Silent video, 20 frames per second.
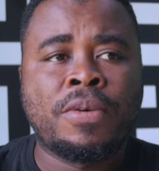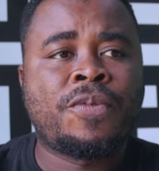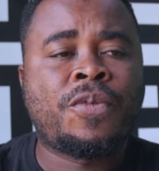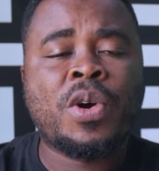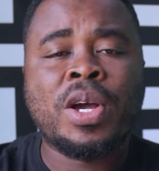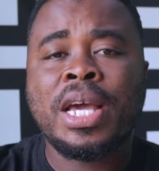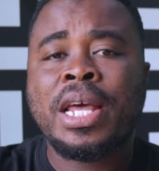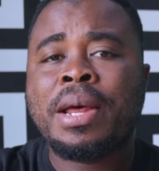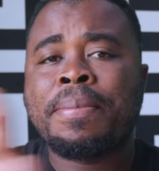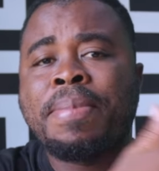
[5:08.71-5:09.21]

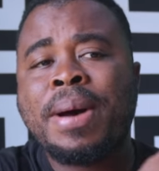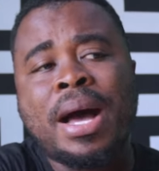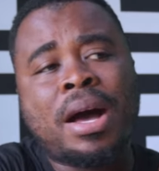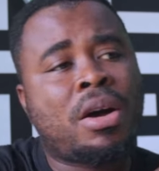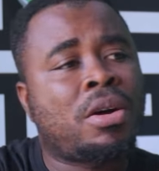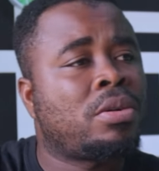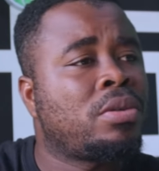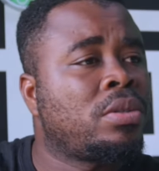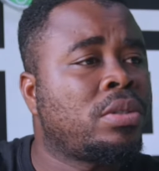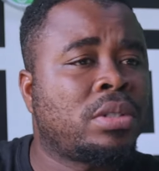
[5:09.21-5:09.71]
Forget
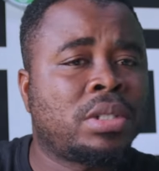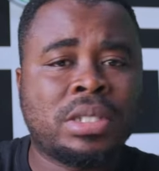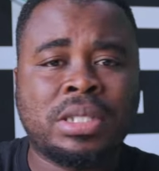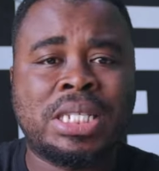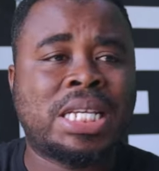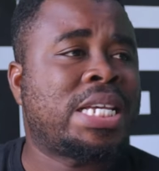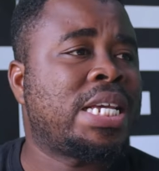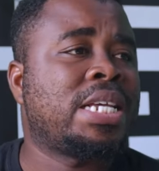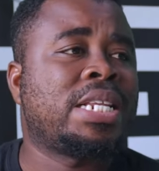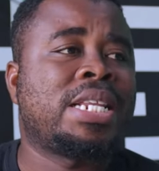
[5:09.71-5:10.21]
about
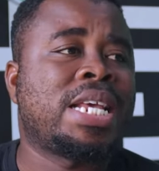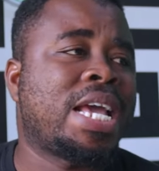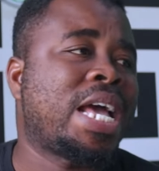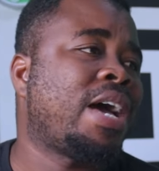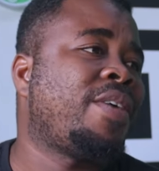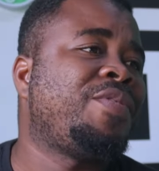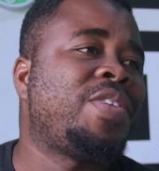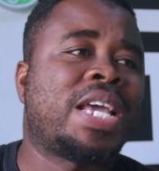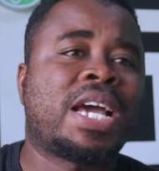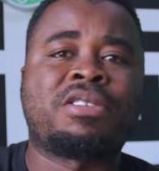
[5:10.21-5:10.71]
they, they
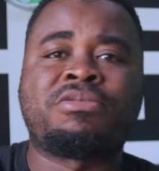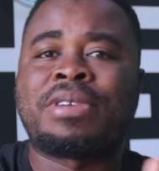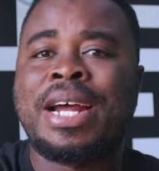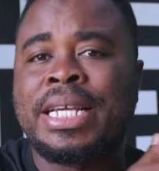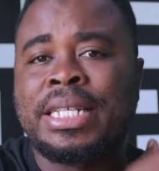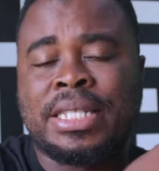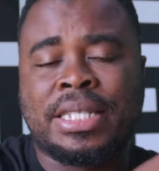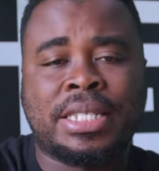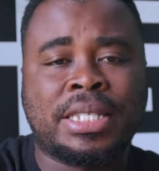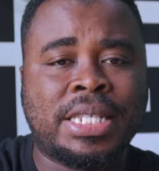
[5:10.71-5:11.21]
have their
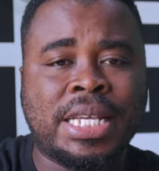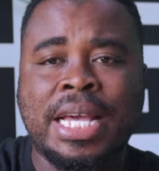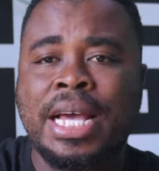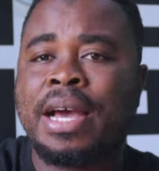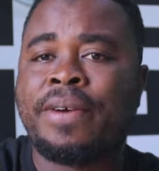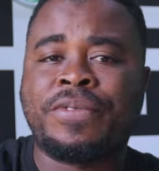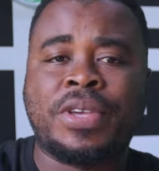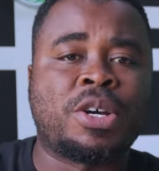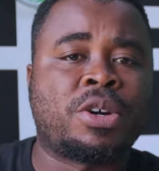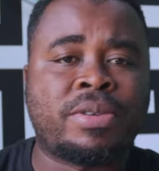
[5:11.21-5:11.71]
rights. They
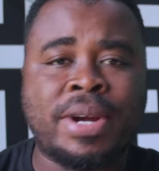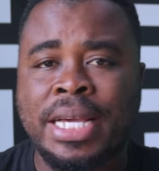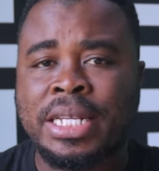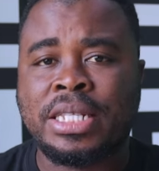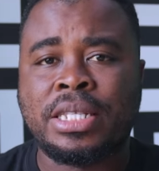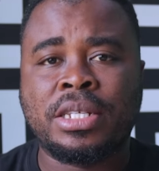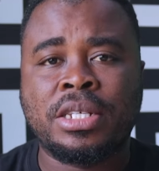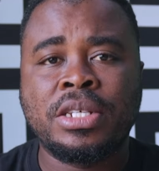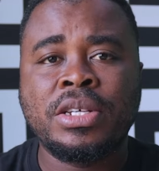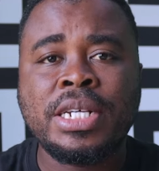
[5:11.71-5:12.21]
have your
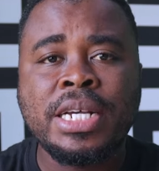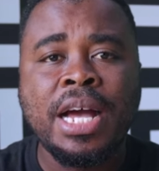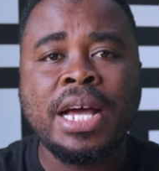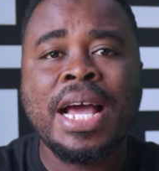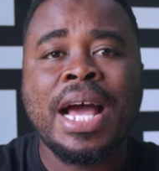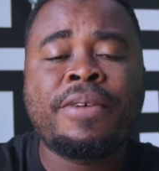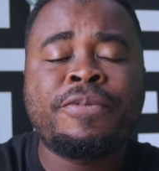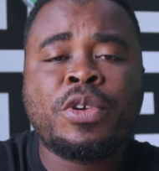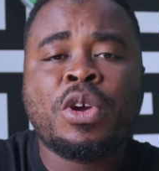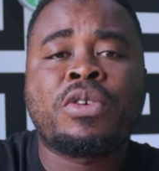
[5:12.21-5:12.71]
rights. You
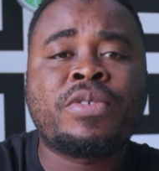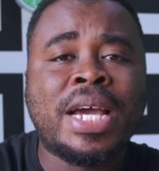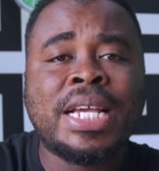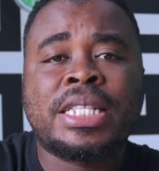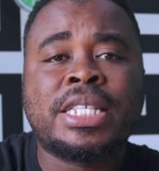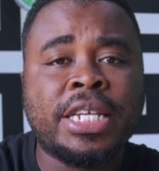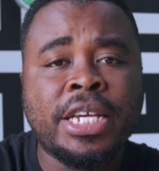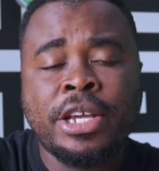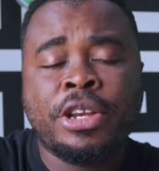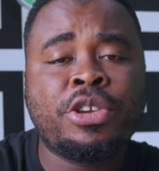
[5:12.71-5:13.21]
can have your
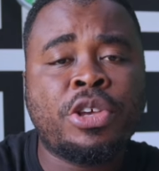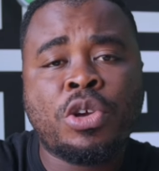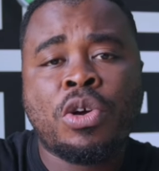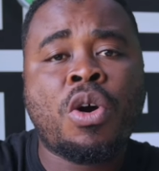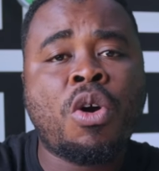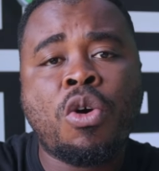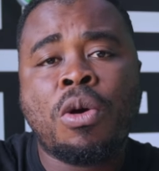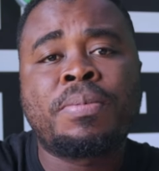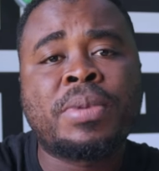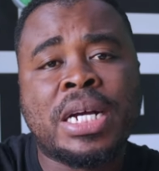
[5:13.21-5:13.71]
rights in
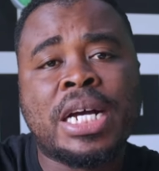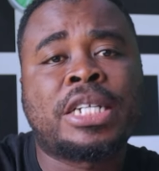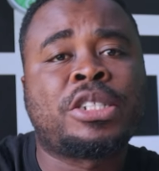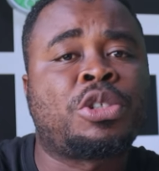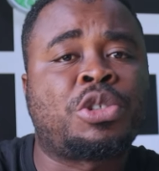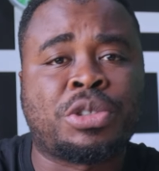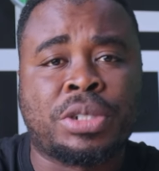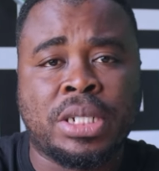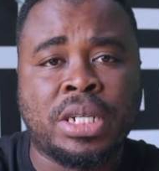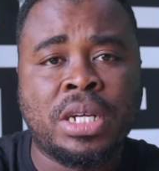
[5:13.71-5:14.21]
your home
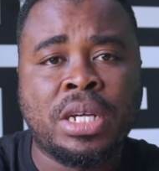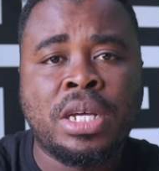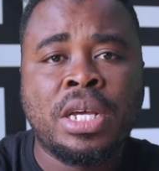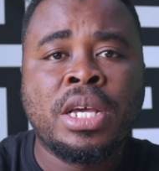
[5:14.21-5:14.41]
country.